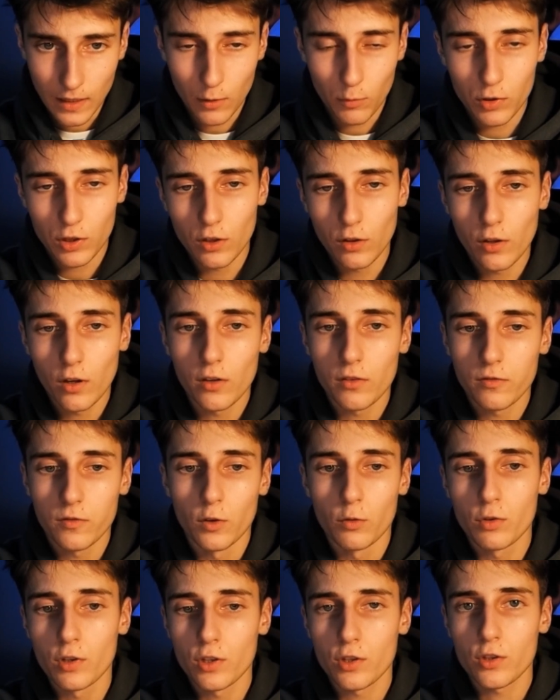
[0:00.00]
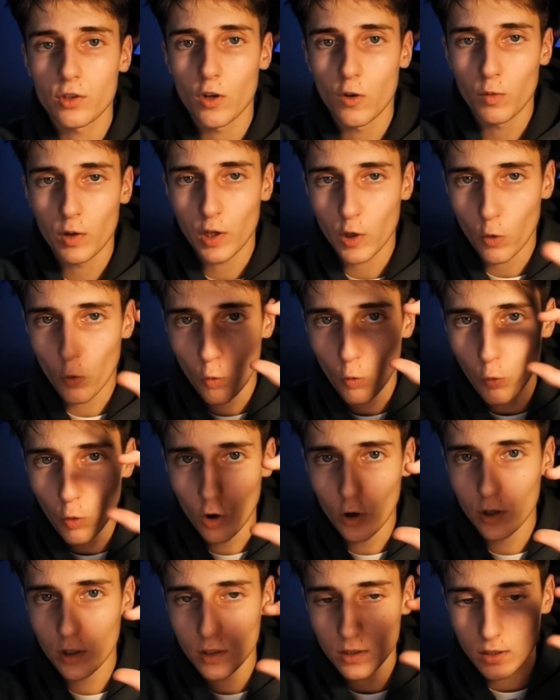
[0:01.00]
And with the law of focus, owning
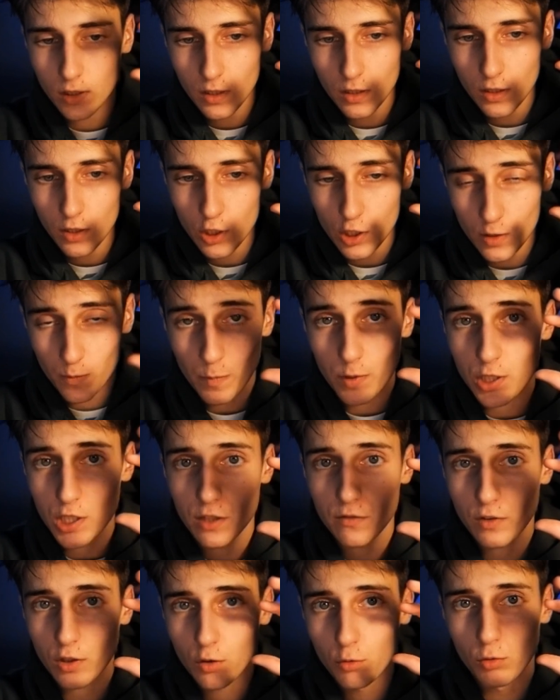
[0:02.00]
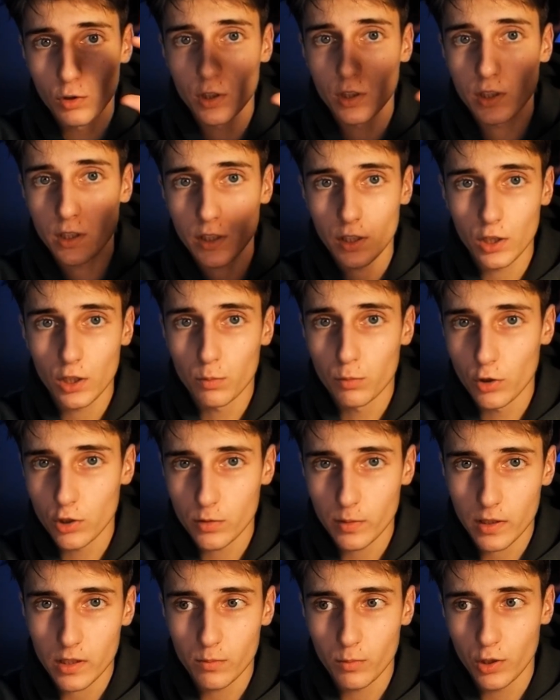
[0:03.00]
one specific word in the
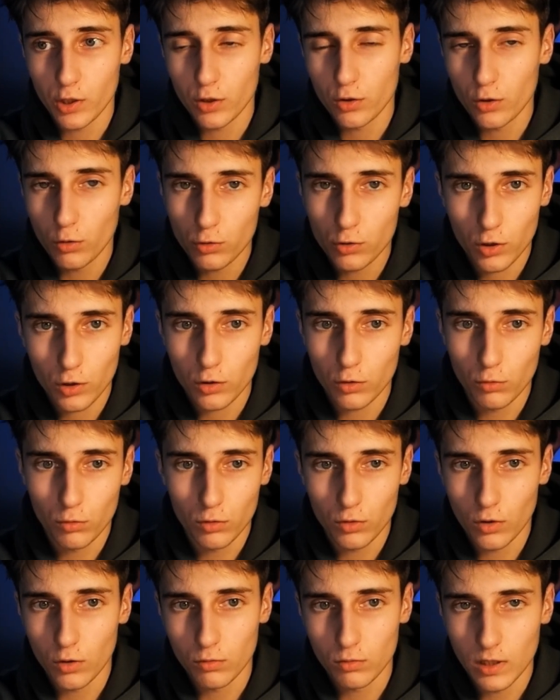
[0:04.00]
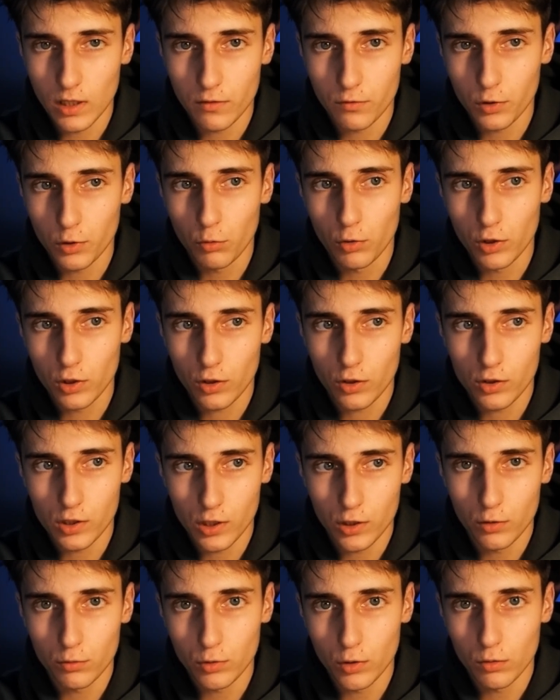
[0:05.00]
prospect's mind. Don't try to own every word, because
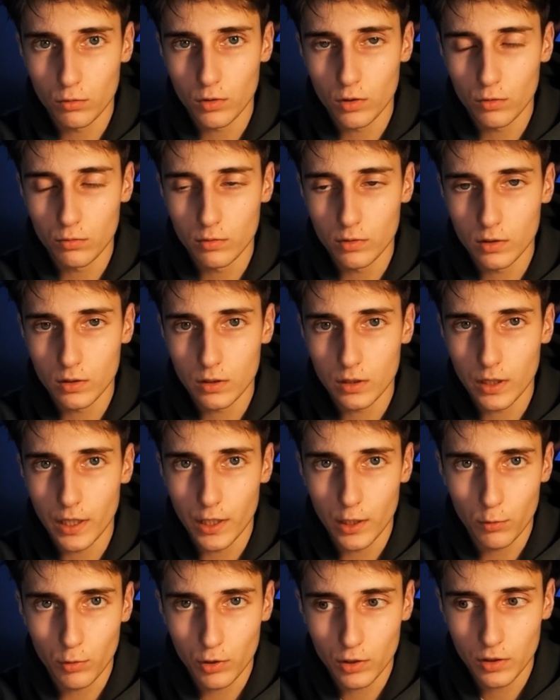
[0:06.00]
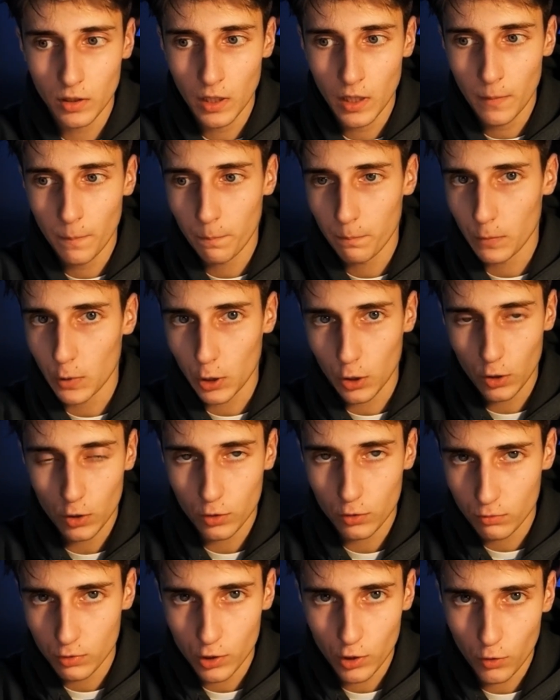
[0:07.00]
then you don't own any word. You got
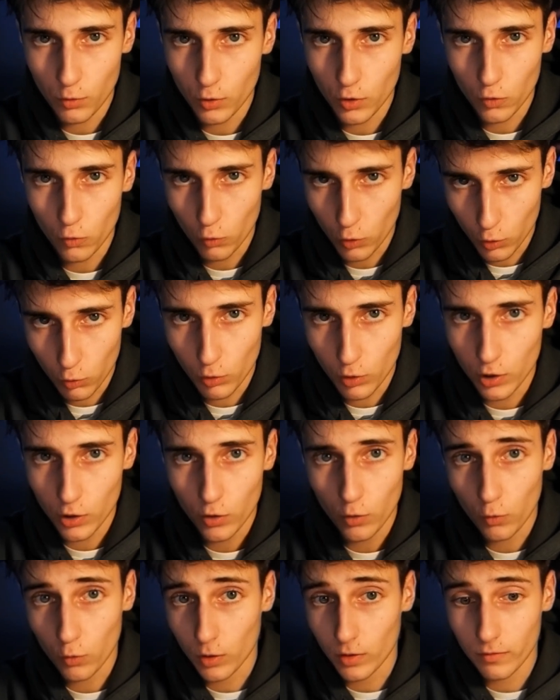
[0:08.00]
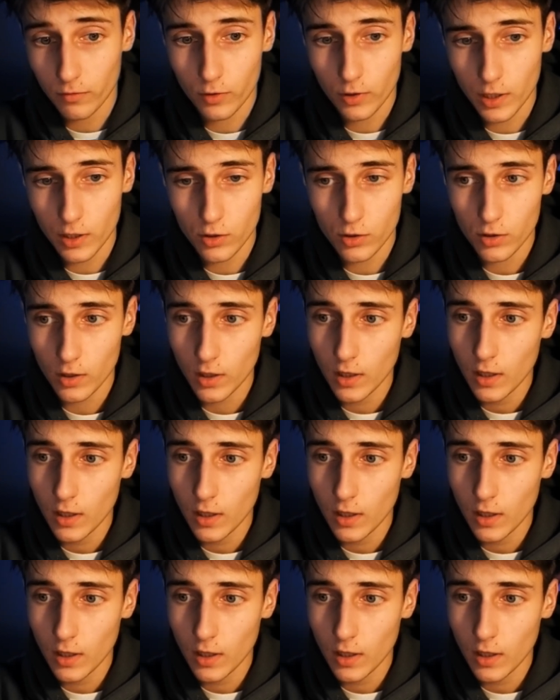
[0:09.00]
to zero in on one word or one phrase.